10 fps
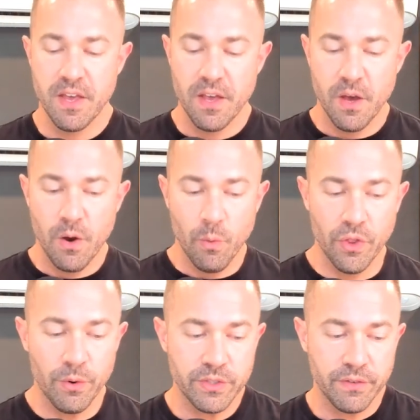Well, there
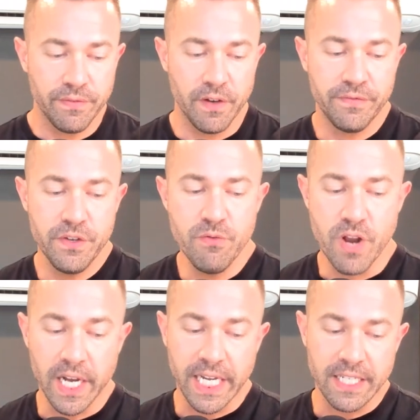was a, a few
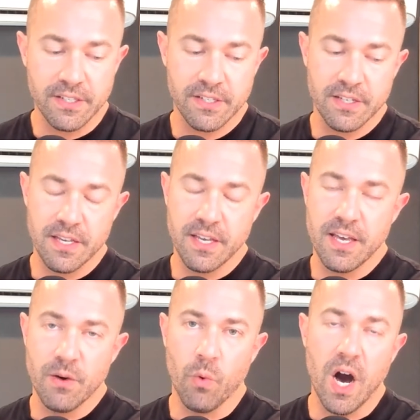nuggets
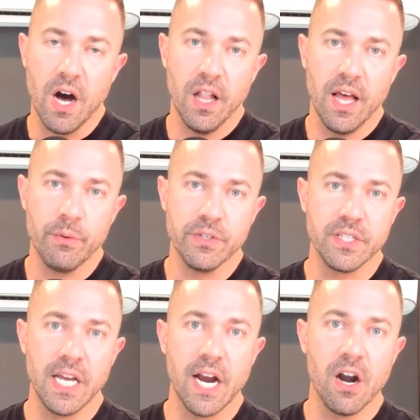while I was
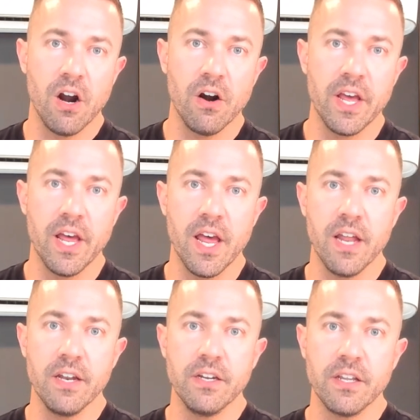there
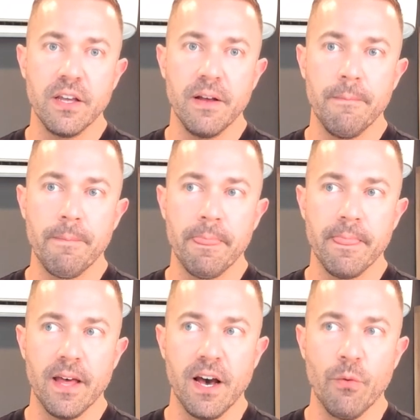and
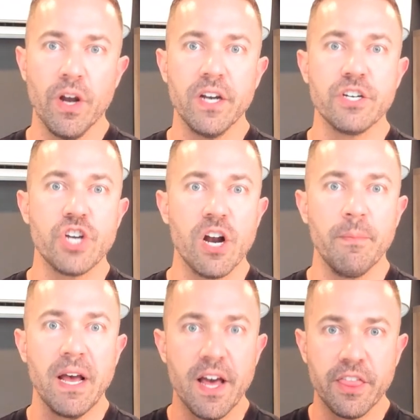I wanted to share them. I,
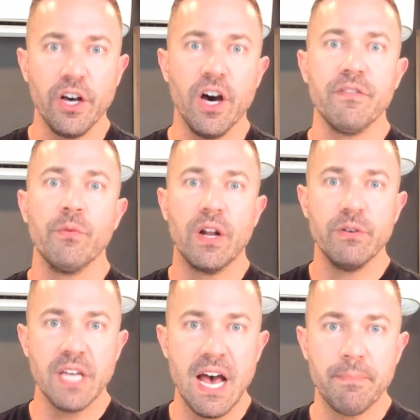I, thought of it when I was
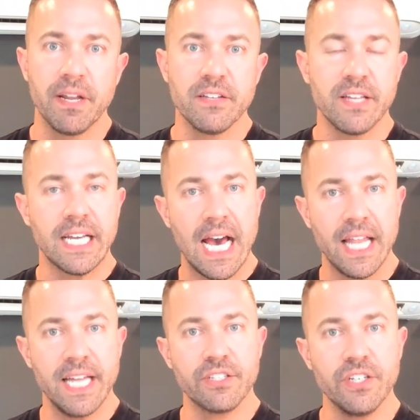happening. I was like, God,
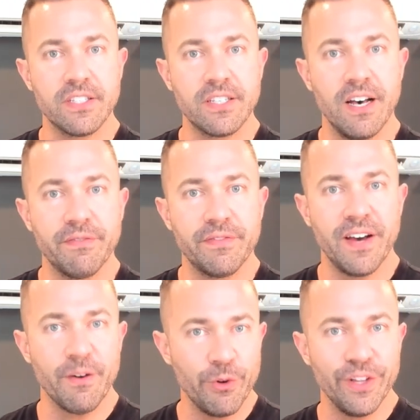that's good stuff. I
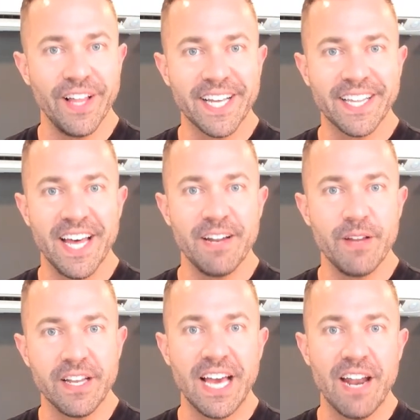really like that. It,
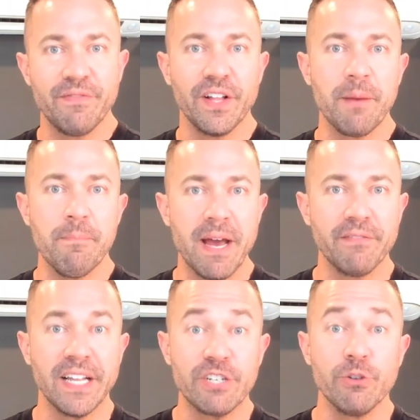it kind of felt like a meta,
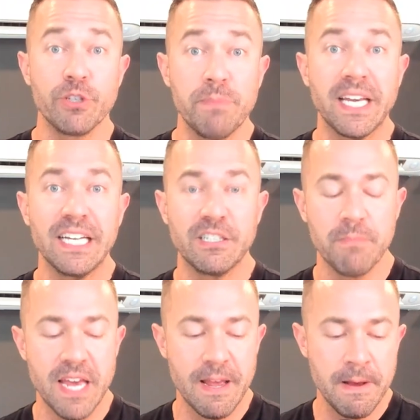like she was speaking to
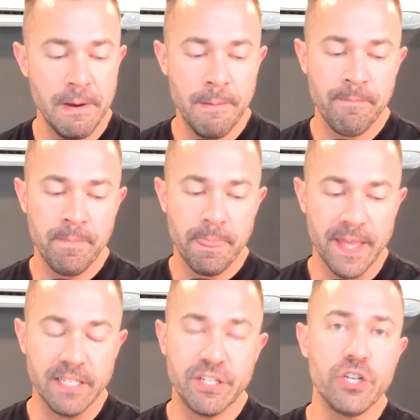me. And
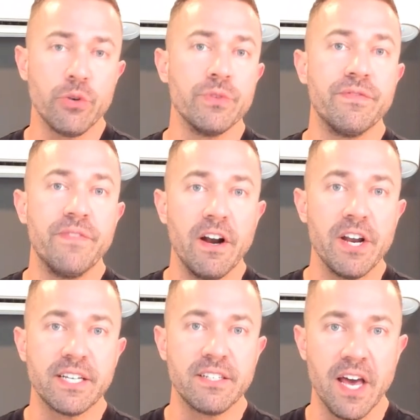the teacher was very
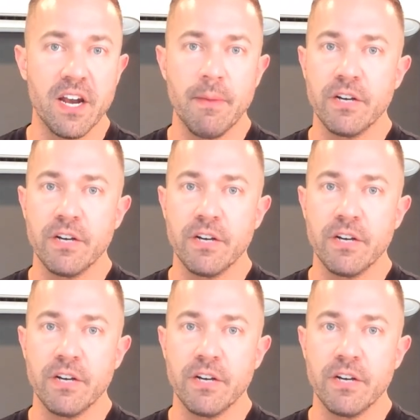excited about it.